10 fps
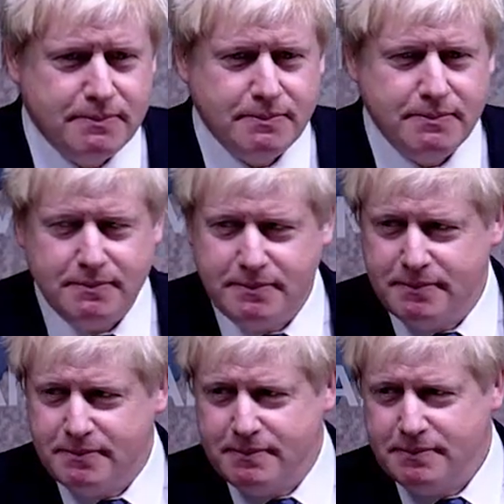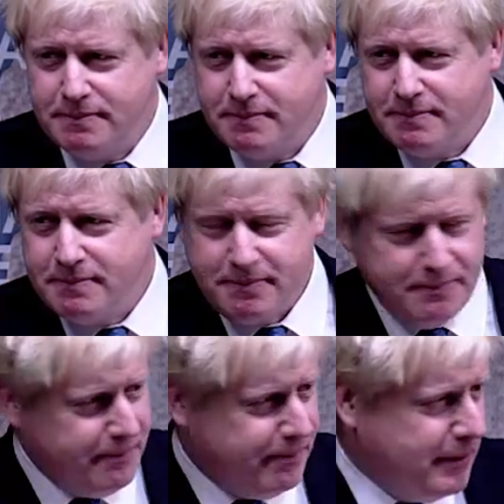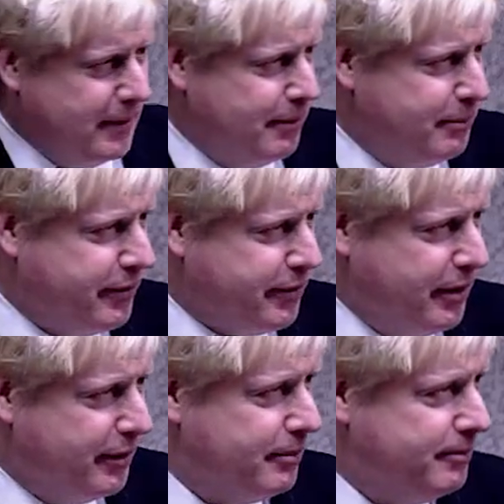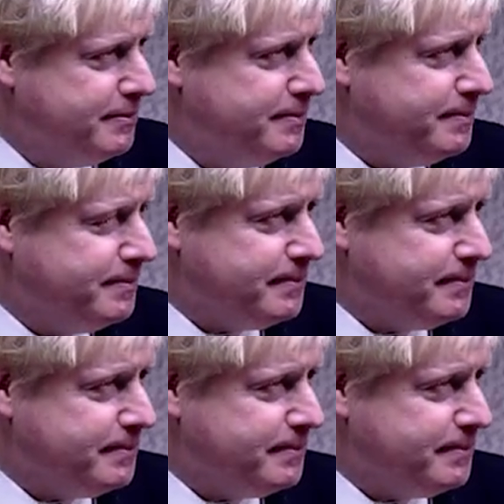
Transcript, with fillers: Lewis, uh, Chatham House, Foreign Secretary, you touched on the